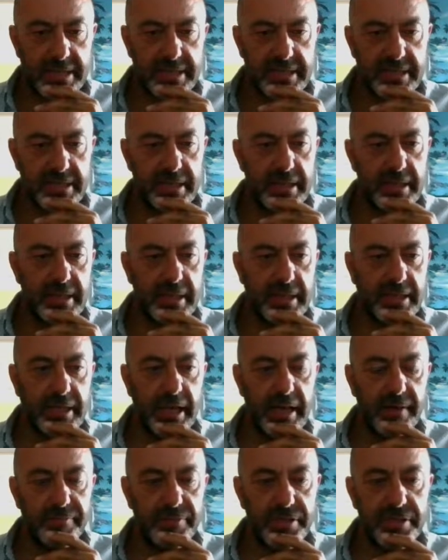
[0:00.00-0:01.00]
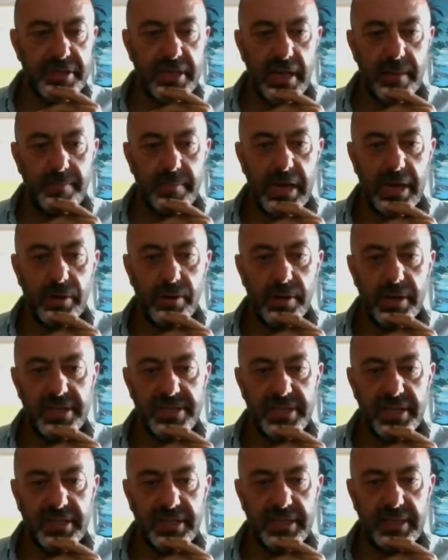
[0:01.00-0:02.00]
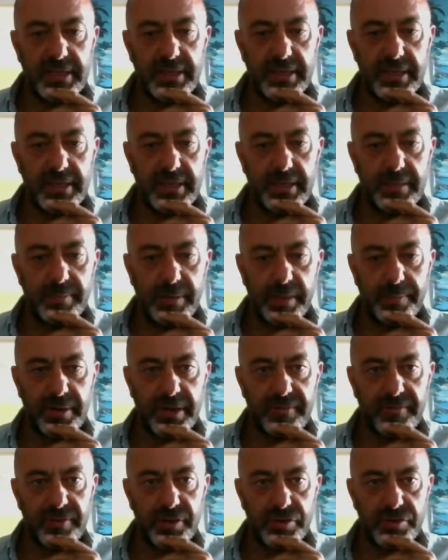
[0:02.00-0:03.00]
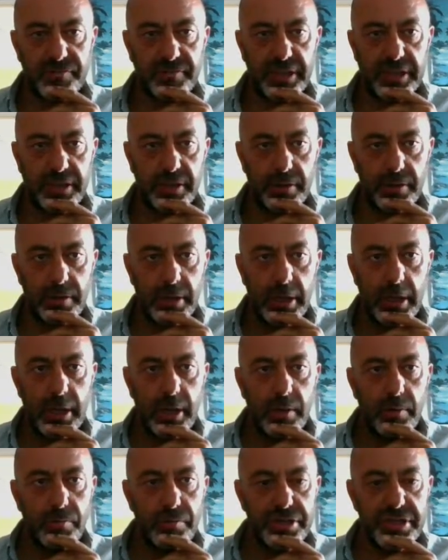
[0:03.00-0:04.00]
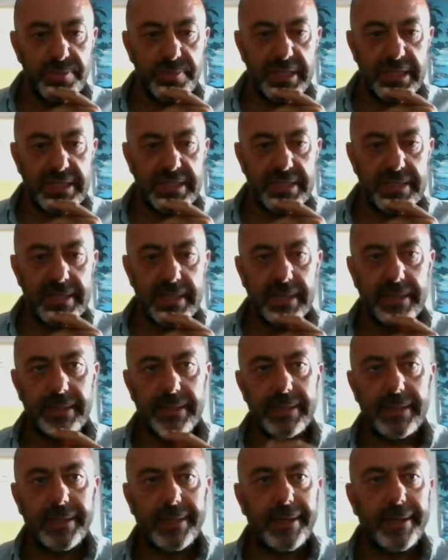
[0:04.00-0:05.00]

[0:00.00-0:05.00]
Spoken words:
see that I have the same error as I did in my previous video, which means that